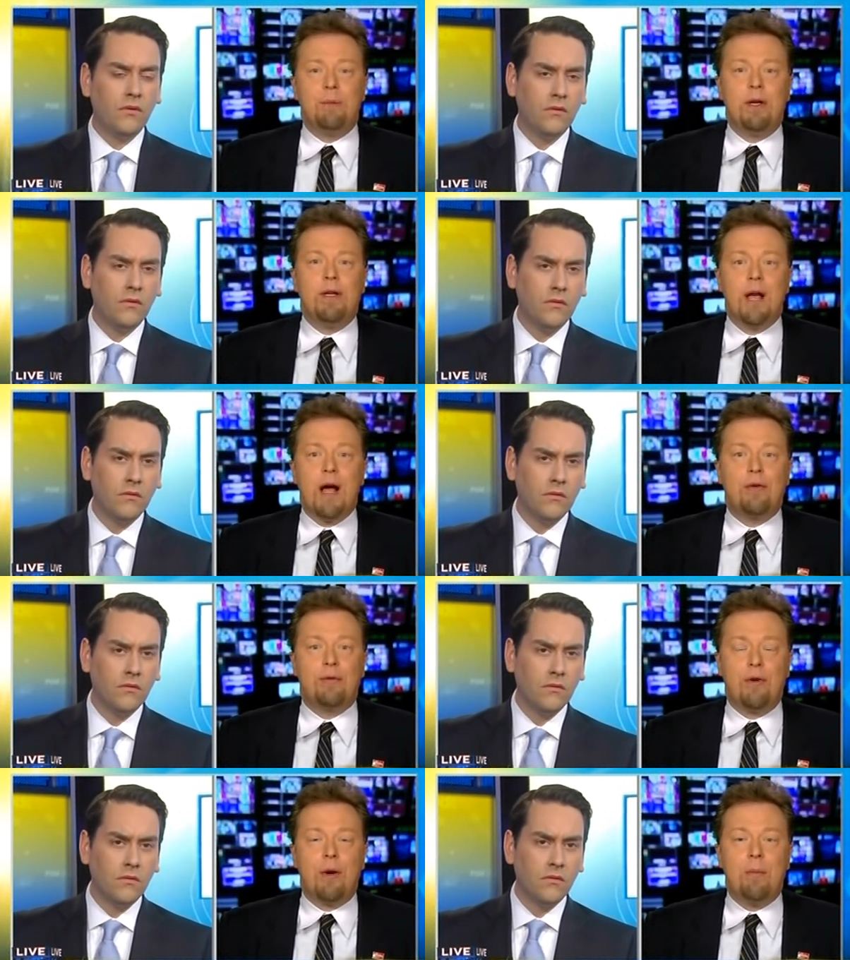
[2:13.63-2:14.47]
Speaker 1: billion
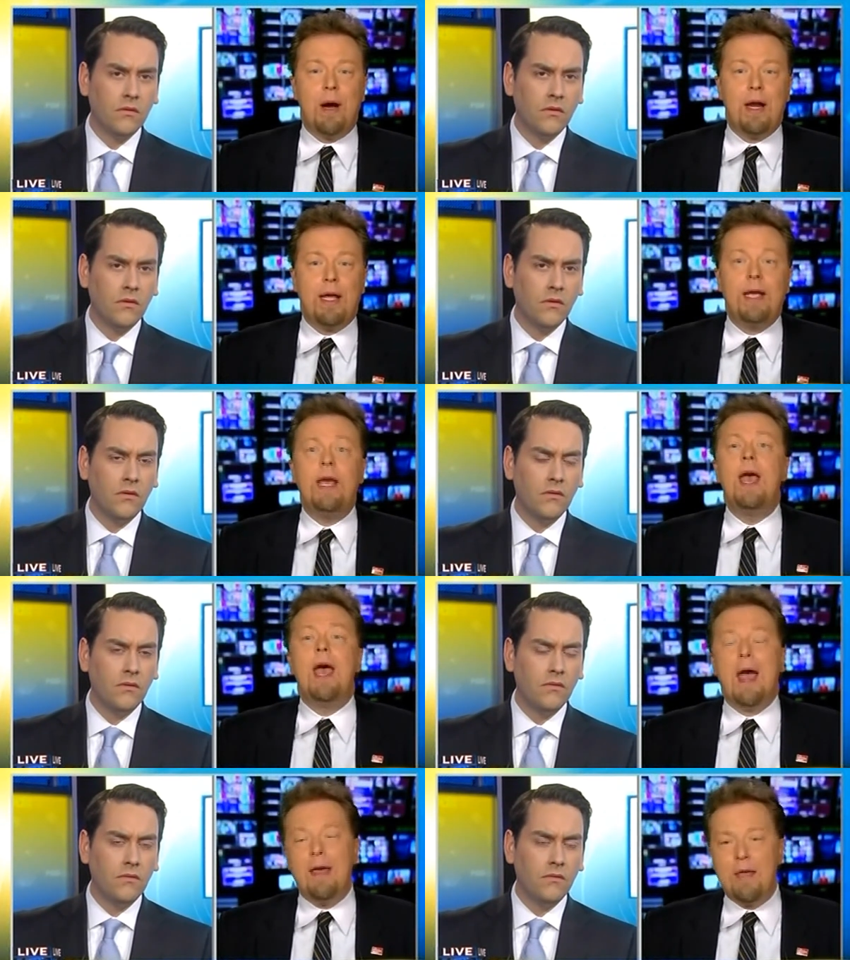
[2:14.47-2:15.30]
of our money
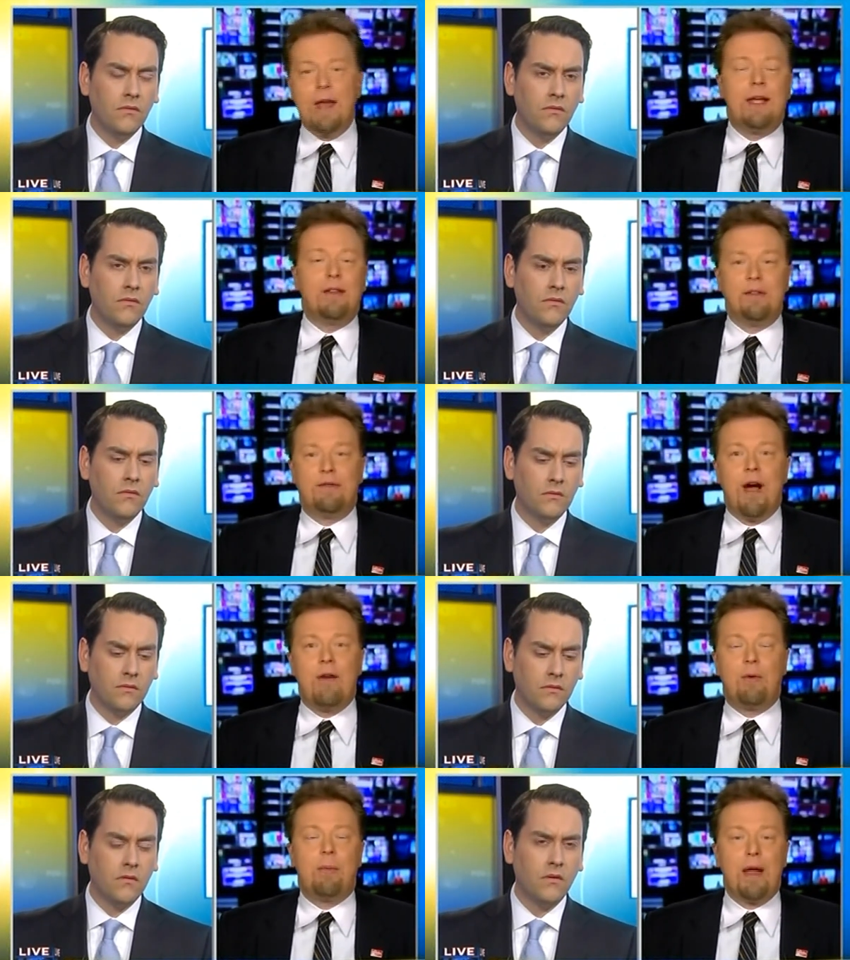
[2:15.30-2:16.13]
and then get to
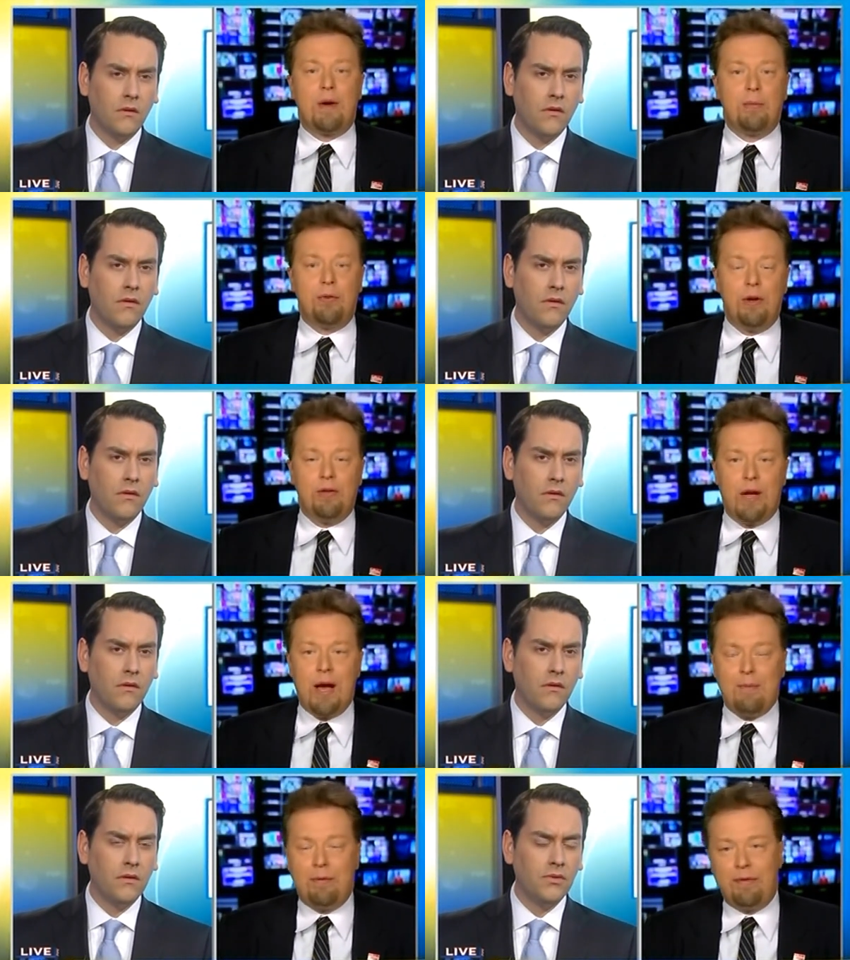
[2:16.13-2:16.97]
file for bankruptcy on
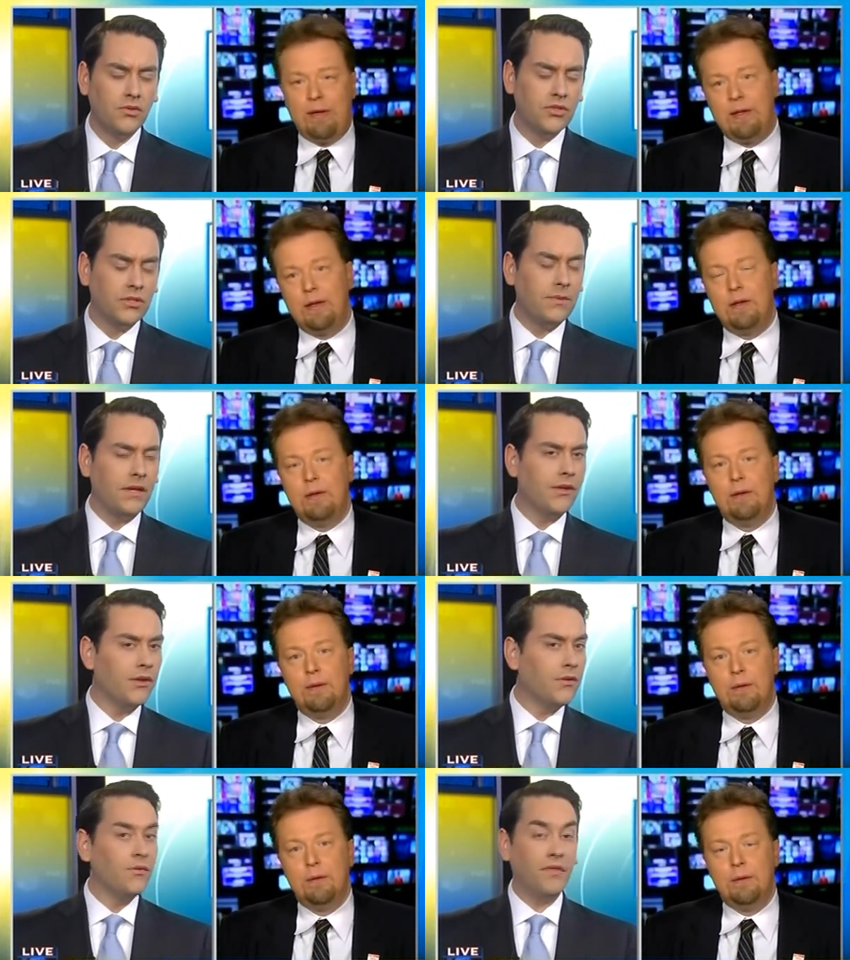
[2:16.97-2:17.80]
top of
Speaker 2: it? So just to be
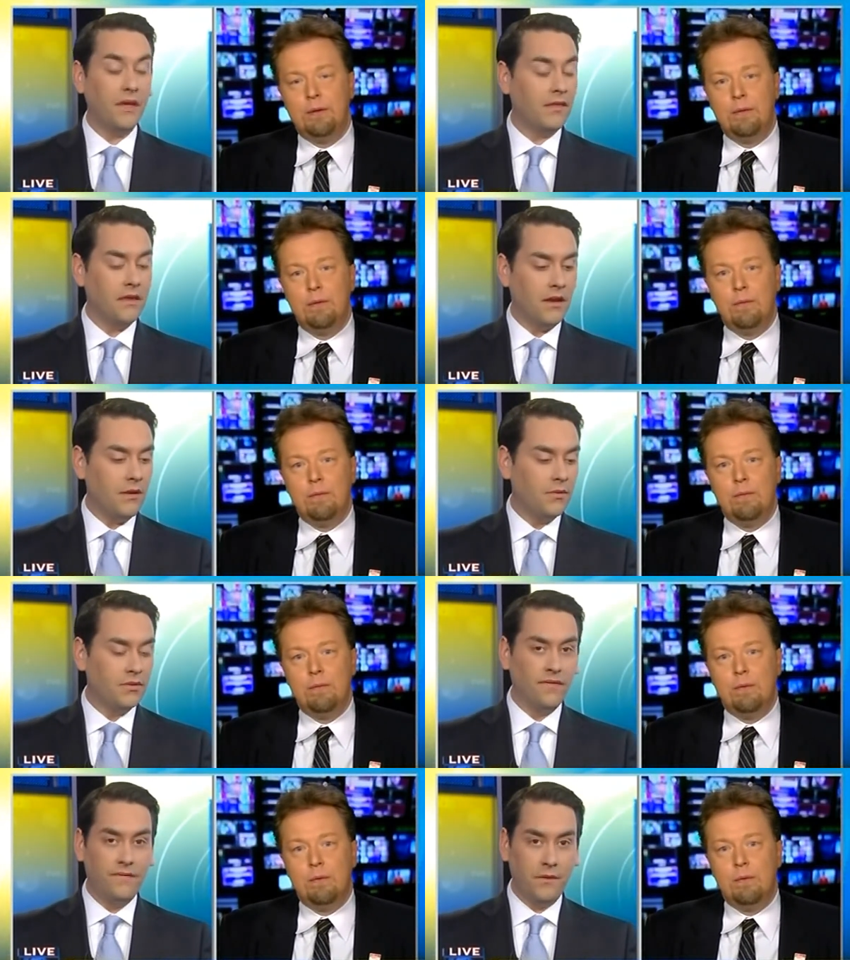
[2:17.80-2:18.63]
clear, you think that it
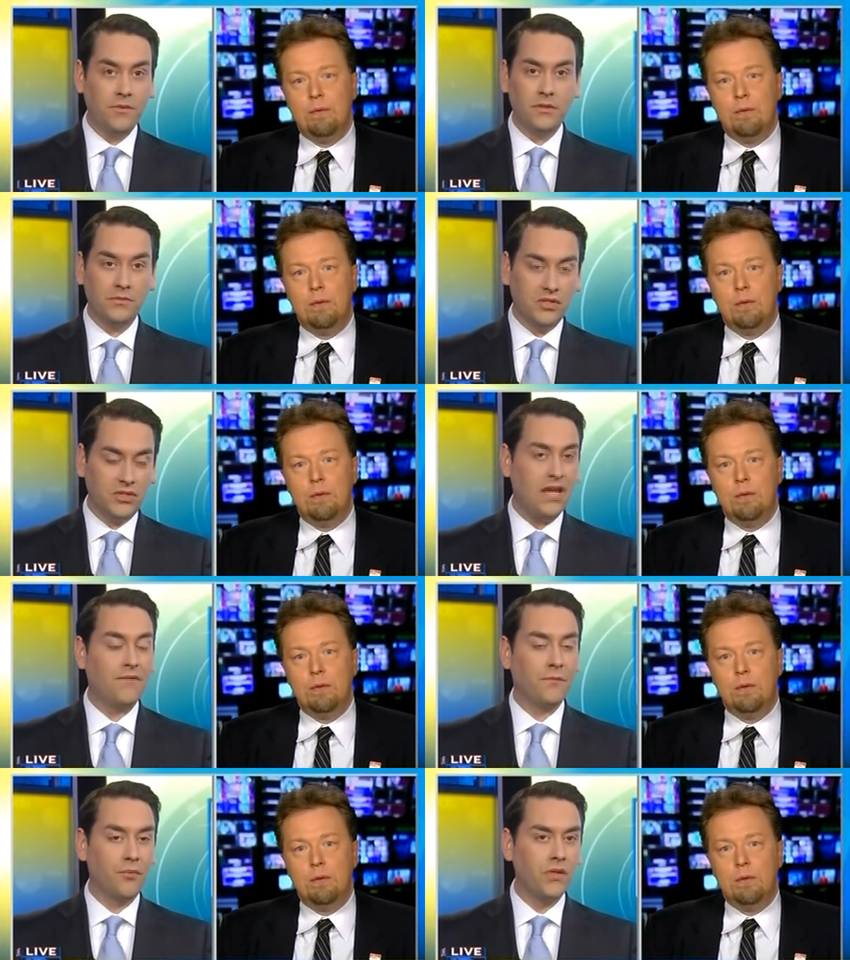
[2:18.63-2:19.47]
was a, it was a
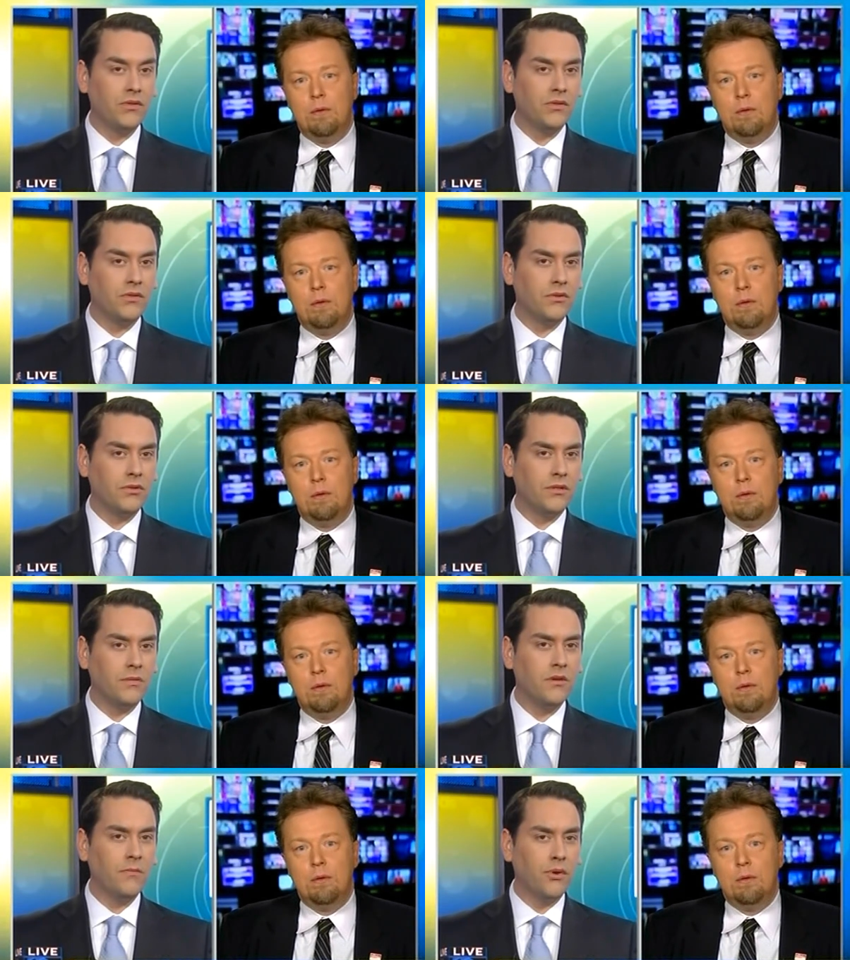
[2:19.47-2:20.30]
mistake for President George
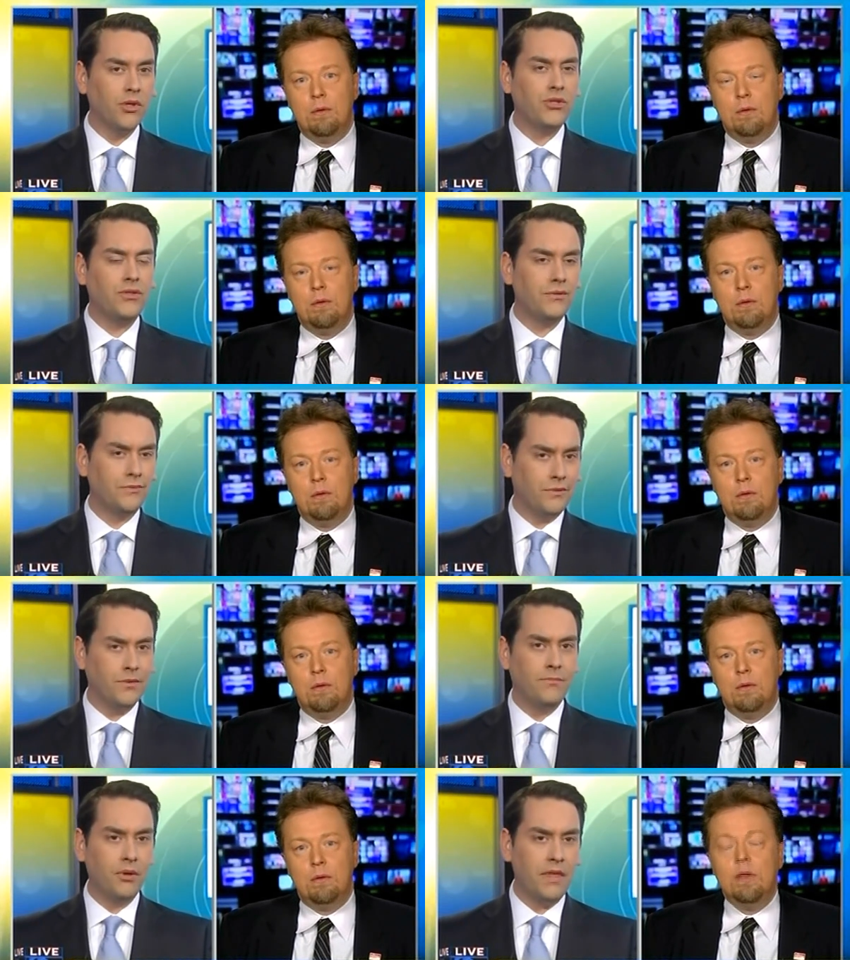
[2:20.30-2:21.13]
W. Bush to,
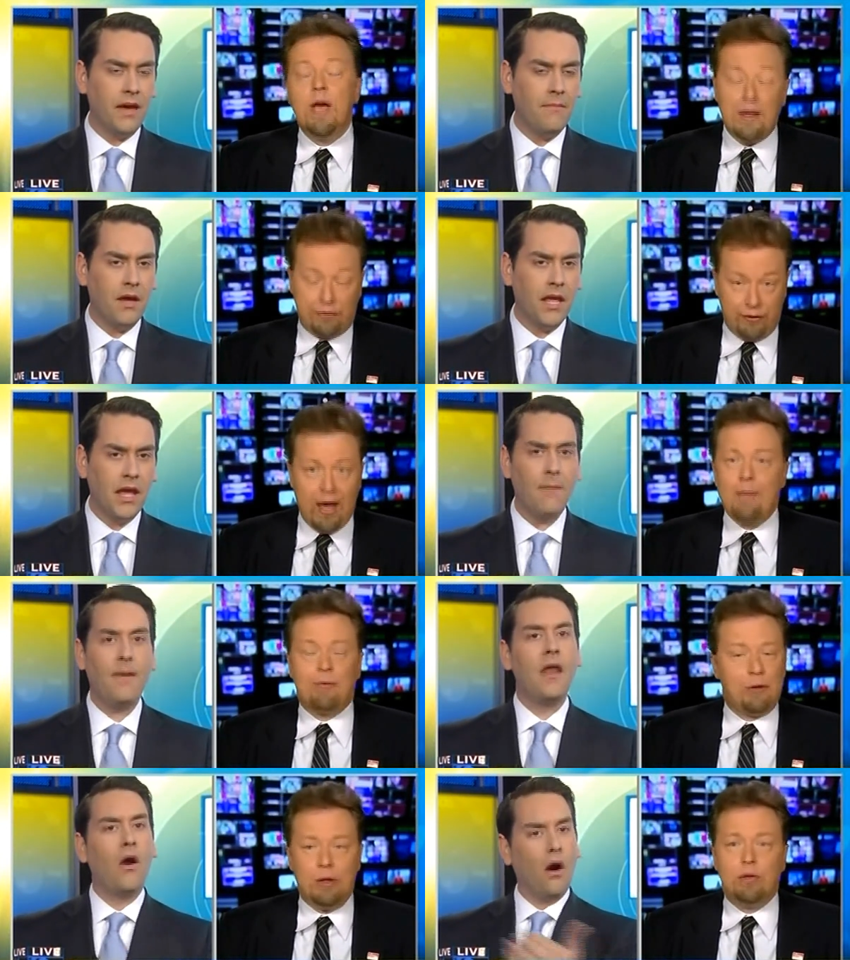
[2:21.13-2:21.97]
to put that yes, money up?
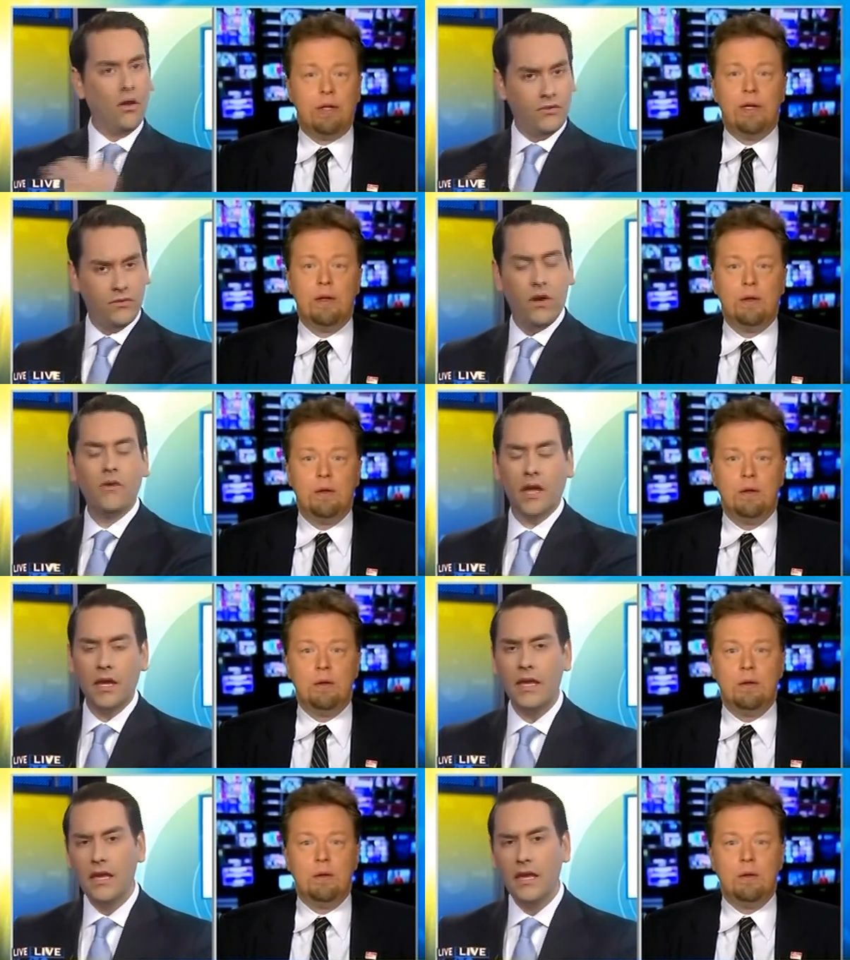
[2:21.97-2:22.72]
Absolutely. Also, okay.